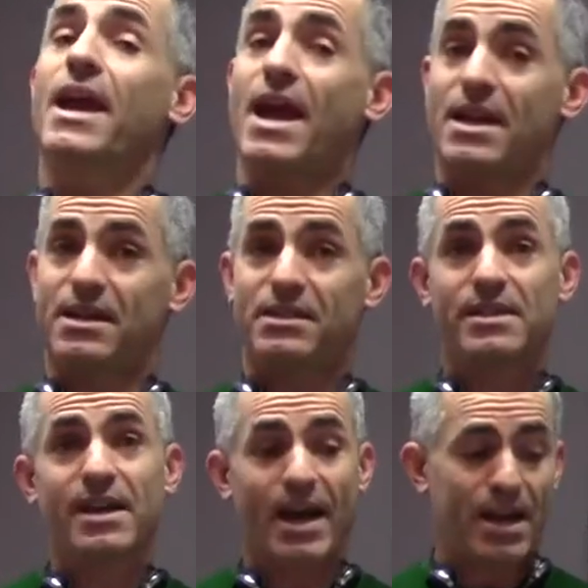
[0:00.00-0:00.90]
and it
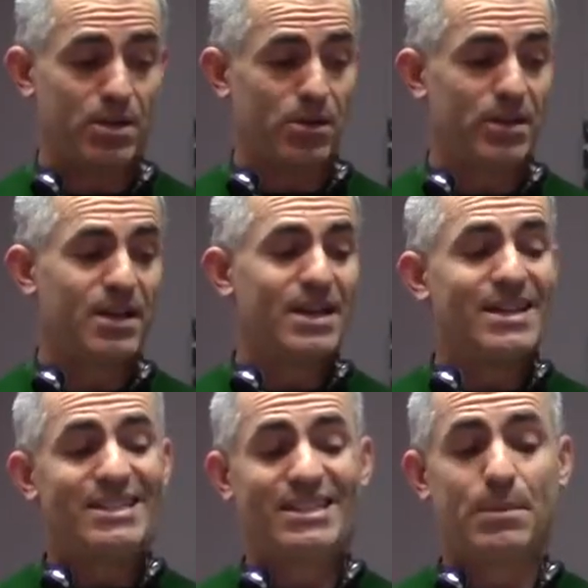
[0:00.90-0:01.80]
is titled,
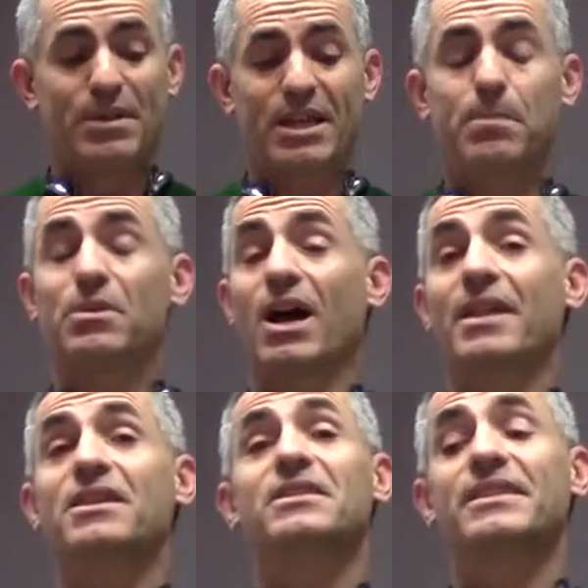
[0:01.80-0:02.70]
Simulated
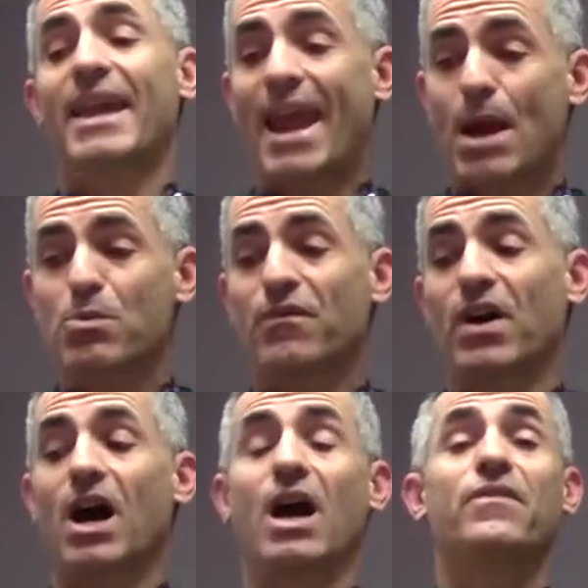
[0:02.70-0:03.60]
Blindness Can
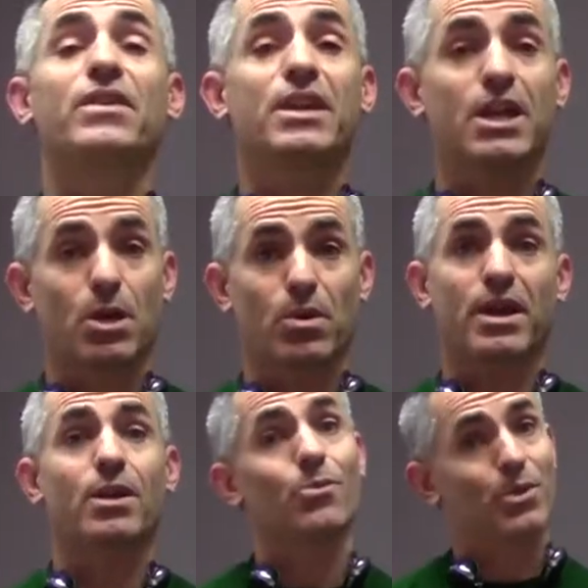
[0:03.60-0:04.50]
Revive
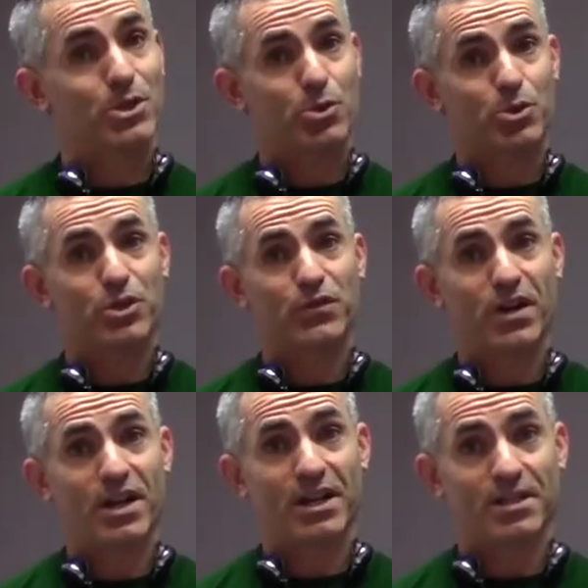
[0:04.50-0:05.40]
Hearing, Researchers
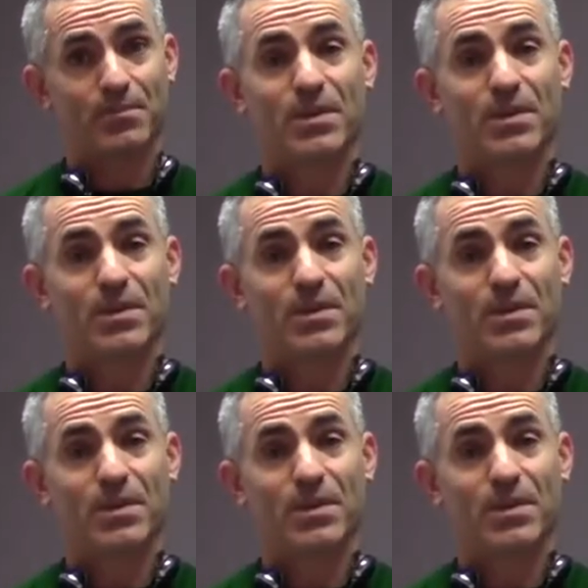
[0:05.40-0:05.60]
Find.